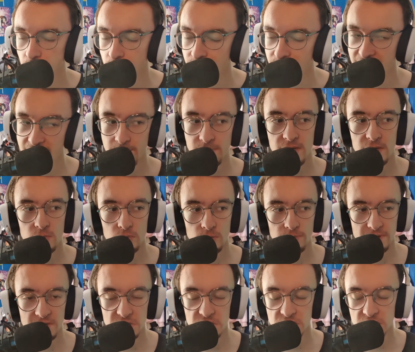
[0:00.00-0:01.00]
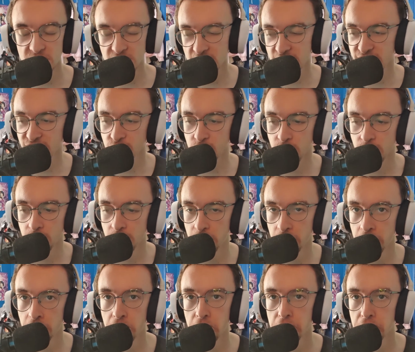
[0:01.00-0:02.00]
Maybe we'll be successful.
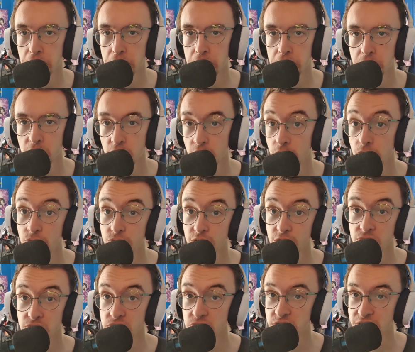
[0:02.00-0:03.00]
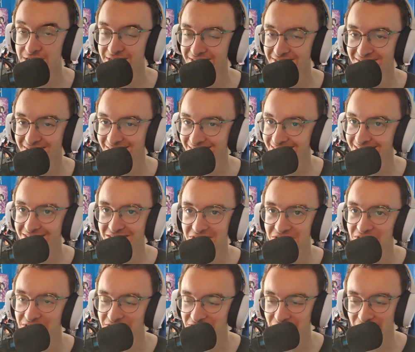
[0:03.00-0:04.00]
Who knows? I
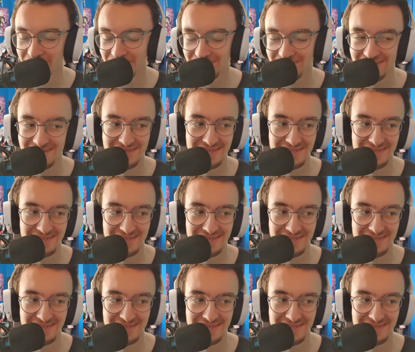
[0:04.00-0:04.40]
certainly don't.